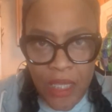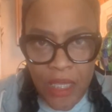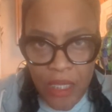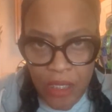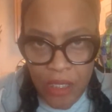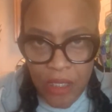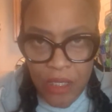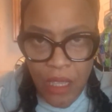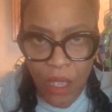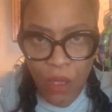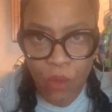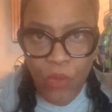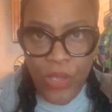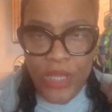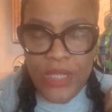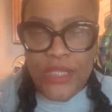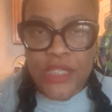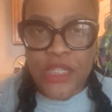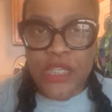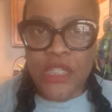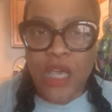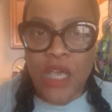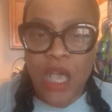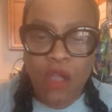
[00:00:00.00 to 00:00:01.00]
go
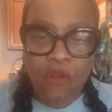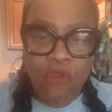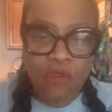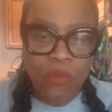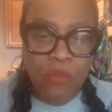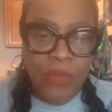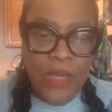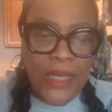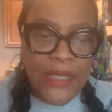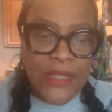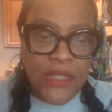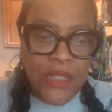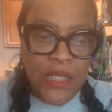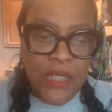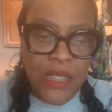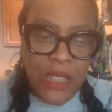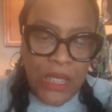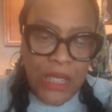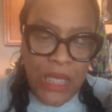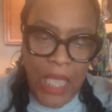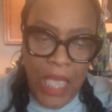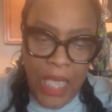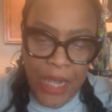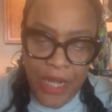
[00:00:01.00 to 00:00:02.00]
into our romantic
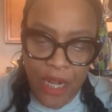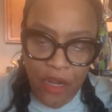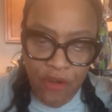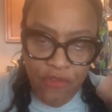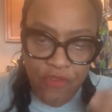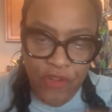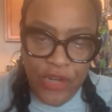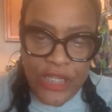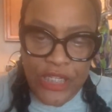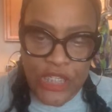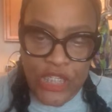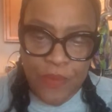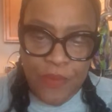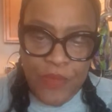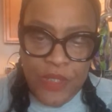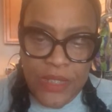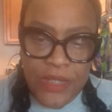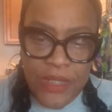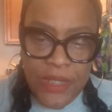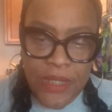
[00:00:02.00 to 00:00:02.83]
and our friendships.